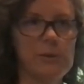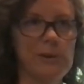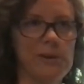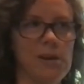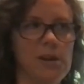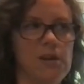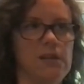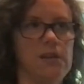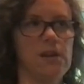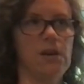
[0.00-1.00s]
and
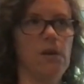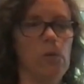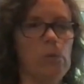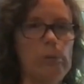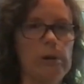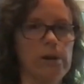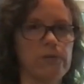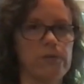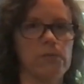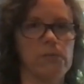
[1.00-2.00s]
they get homework
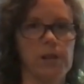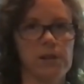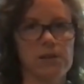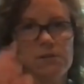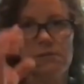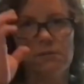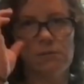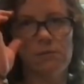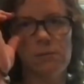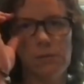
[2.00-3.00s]
from like
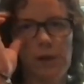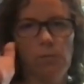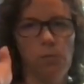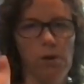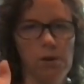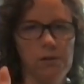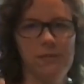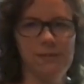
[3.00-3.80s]
grade 1